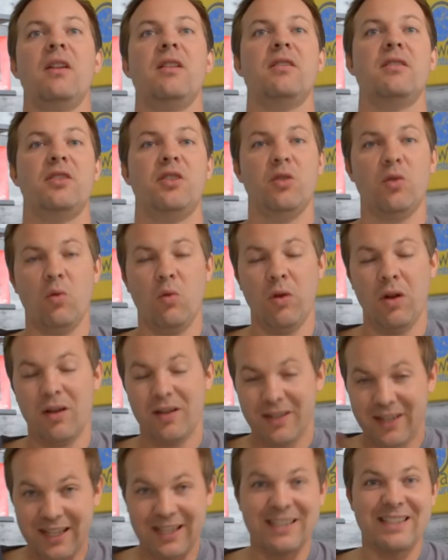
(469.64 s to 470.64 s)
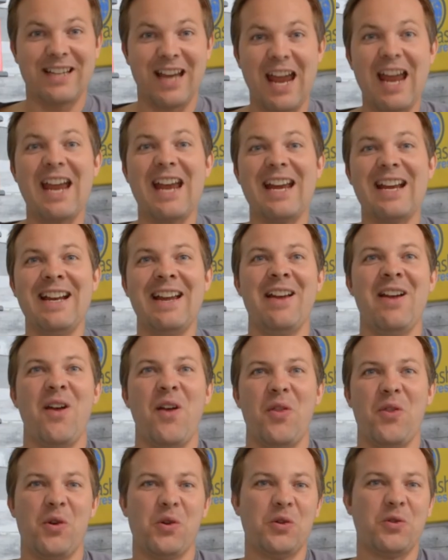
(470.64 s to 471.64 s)
to contain
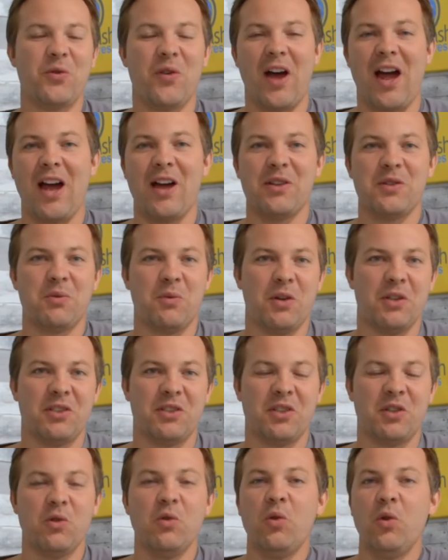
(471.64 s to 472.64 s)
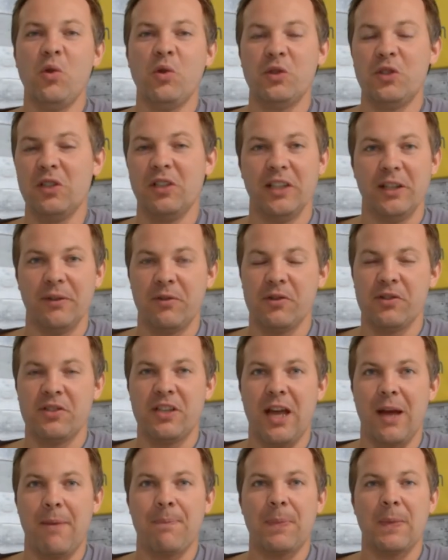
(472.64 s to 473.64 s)
those files once Google delivers
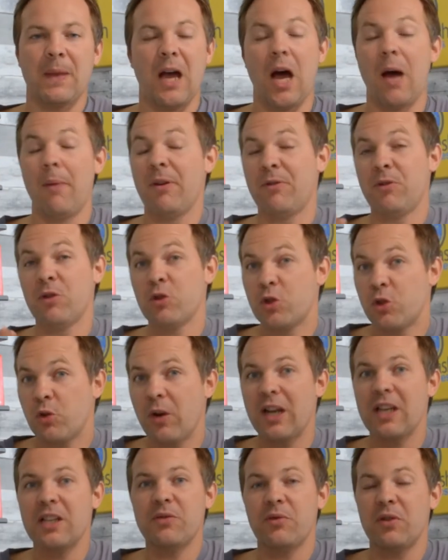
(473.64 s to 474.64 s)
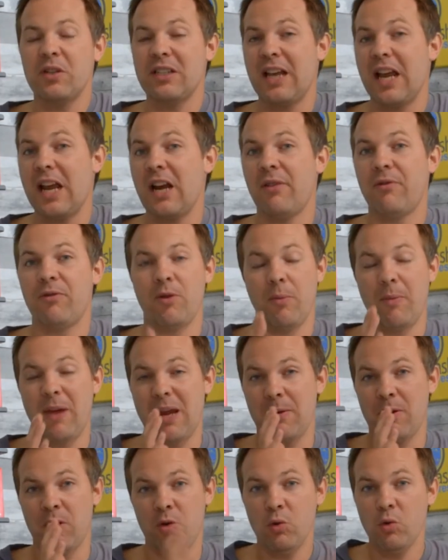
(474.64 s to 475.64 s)
them. Um, if you're transferring data from a
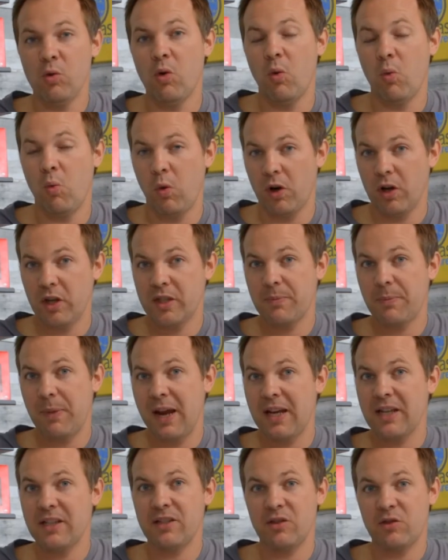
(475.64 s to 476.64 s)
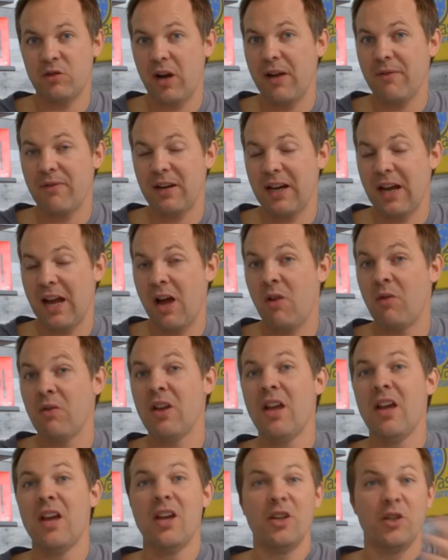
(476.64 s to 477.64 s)
Google Workspace Drive account
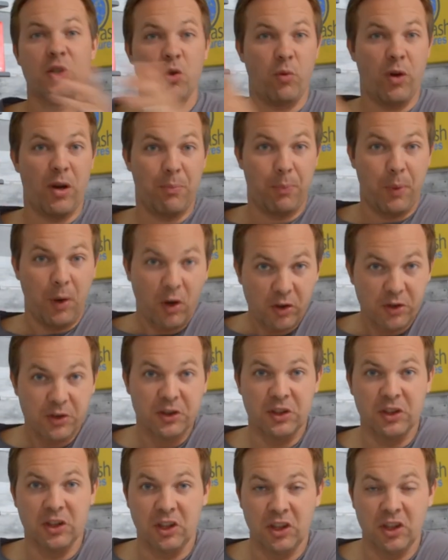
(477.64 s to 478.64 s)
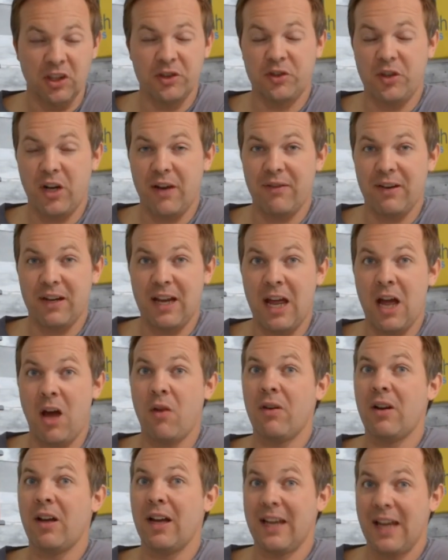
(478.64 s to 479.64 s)
to a personal Drive
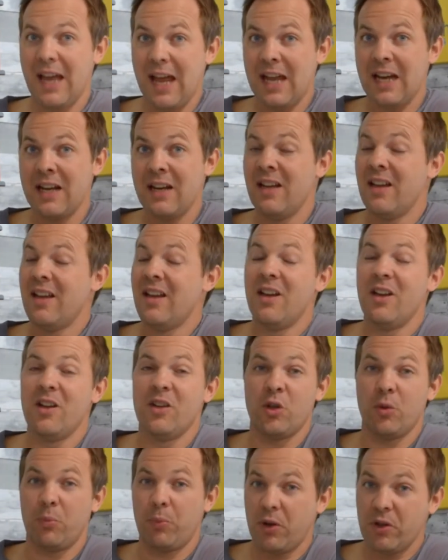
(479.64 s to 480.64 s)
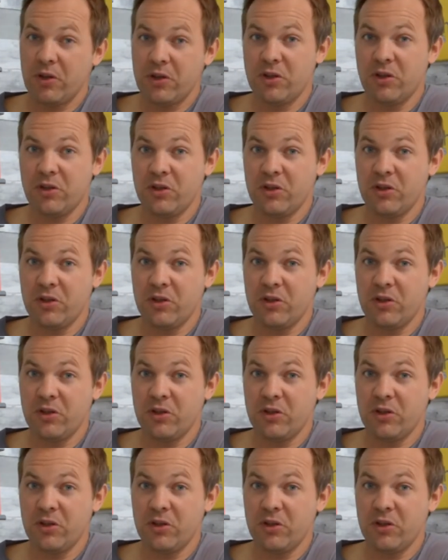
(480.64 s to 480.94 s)
account, again, your personal